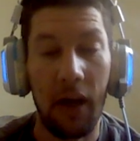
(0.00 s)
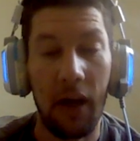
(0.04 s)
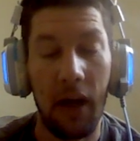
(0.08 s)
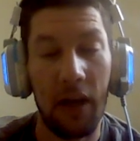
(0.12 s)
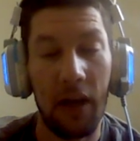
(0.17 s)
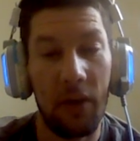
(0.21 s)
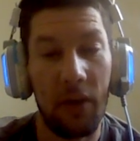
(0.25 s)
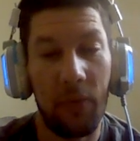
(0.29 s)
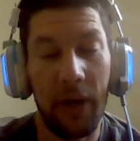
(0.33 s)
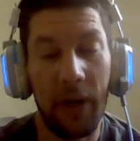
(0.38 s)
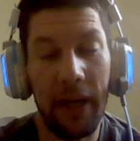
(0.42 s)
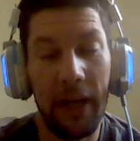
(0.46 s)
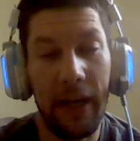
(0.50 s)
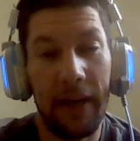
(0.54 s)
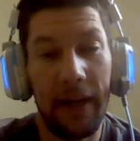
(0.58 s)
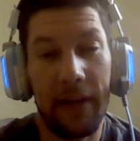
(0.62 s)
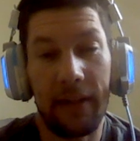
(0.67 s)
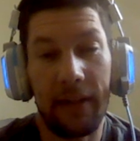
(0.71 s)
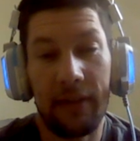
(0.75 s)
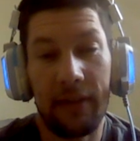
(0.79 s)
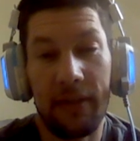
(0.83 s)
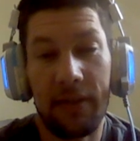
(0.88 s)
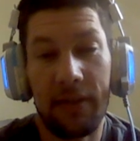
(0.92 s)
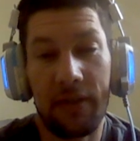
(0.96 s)
On the one hand,
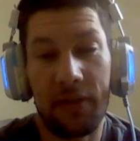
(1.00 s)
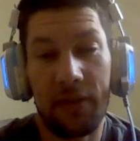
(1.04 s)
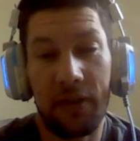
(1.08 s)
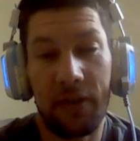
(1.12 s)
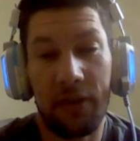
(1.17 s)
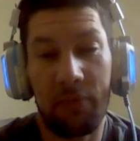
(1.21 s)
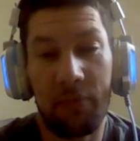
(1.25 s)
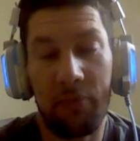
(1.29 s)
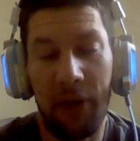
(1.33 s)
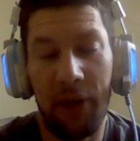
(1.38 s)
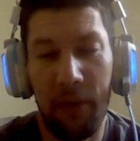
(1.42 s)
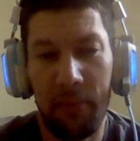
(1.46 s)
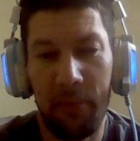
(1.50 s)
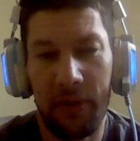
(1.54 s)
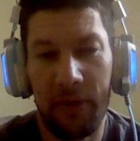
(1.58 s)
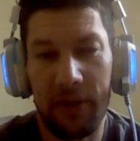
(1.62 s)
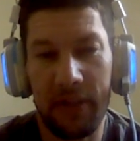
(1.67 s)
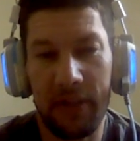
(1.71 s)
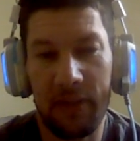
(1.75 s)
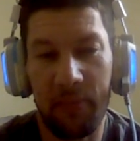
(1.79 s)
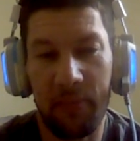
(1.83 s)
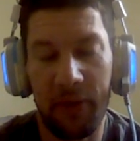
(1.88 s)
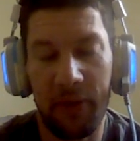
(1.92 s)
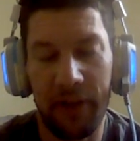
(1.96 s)
at least it's good prepper
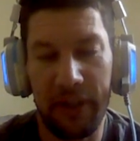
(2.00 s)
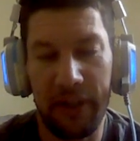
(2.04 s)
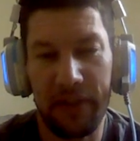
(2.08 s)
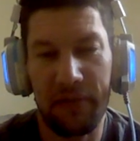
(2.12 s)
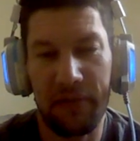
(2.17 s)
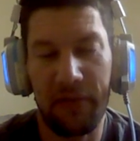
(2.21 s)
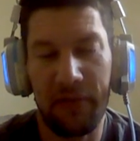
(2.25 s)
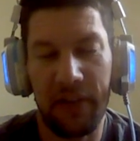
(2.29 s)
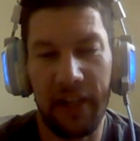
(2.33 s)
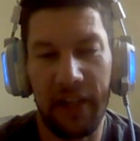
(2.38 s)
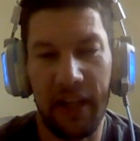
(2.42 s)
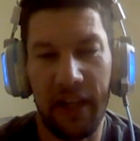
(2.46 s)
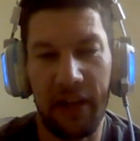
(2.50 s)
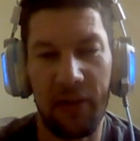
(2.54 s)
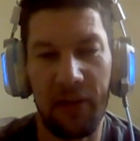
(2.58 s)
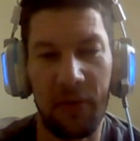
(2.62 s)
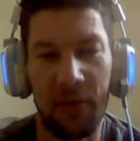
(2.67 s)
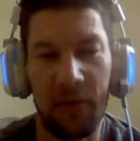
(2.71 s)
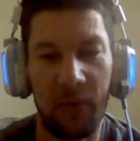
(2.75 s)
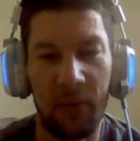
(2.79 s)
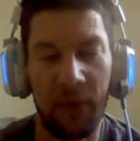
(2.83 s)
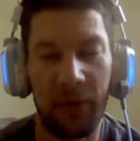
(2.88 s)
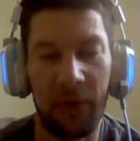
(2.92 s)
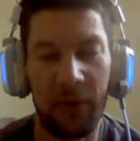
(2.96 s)
experience for the end of the
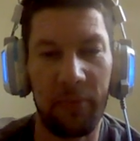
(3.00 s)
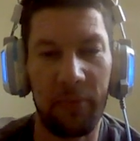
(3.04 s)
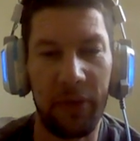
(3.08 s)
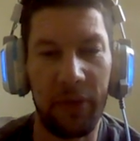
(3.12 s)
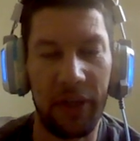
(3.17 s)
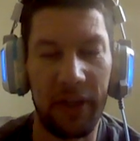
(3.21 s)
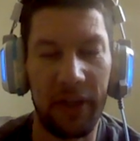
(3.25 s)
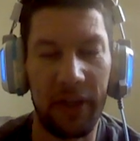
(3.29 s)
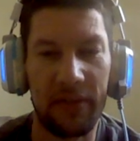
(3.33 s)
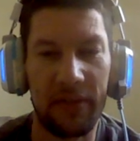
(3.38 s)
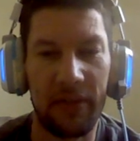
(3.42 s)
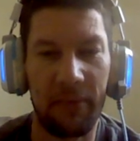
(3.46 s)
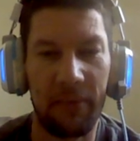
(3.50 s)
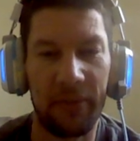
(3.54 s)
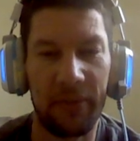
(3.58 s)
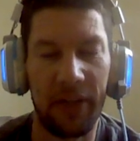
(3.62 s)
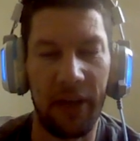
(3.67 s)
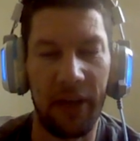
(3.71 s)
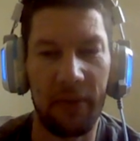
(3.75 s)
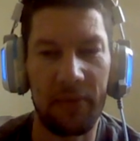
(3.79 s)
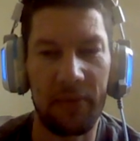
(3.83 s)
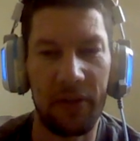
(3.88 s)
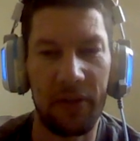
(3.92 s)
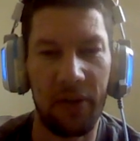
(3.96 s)
world, because
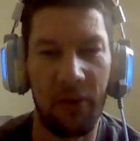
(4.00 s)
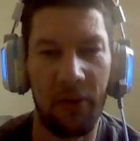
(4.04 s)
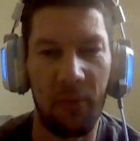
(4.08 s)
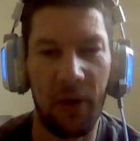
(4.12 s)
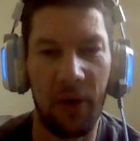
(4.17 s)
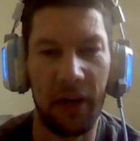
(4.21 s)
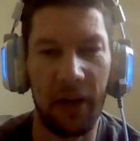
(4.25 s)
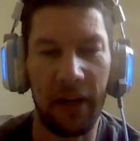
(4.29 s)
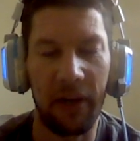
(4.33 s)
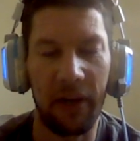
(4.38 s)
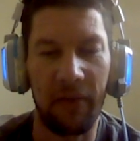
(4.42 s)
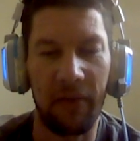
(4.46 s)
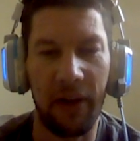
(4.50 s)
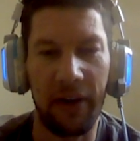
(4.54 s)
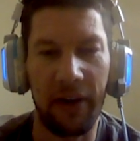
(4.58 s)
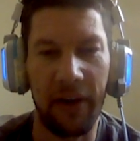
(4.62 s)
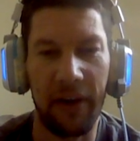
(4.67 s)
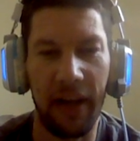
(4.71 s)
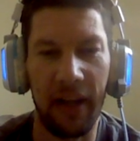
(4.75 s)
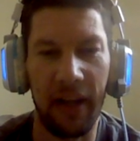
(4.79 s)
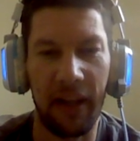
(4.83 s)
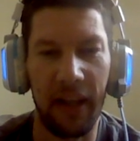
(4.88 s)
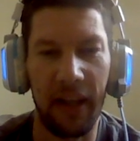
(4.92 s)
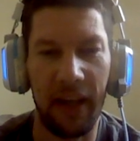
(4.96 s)
sometimes, walking around in
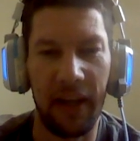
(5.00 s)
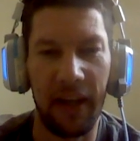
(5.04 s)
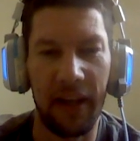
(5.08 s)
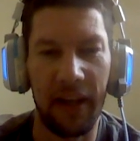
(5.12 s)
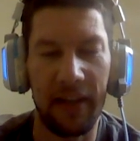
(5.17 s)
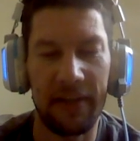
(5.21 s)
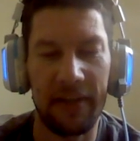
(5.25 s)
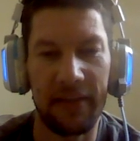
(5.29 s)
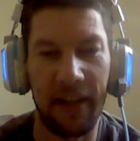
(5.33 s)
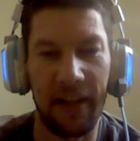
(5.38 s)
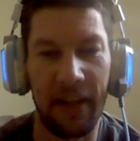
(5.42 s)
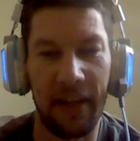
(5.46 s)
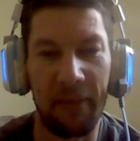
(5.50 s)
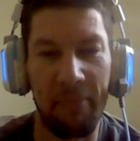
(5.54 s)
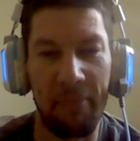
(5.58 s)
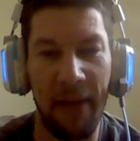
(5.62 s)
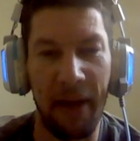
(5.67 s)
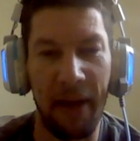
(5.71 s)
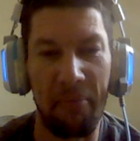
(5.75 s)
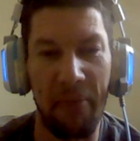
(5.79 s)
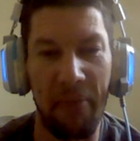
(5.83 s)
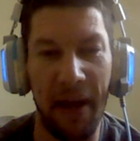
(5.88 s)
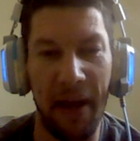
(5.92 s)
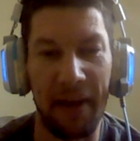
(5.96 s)
LA, it is like
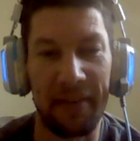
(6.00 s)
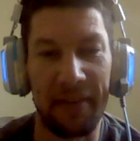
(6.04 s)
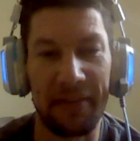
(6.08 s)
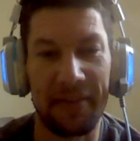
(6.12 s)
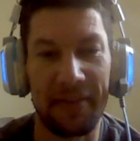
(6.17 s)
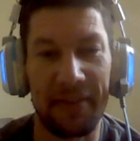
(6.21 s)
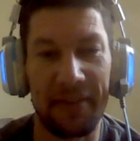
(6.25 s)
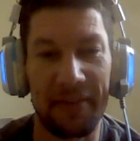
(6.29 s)
Mad Max.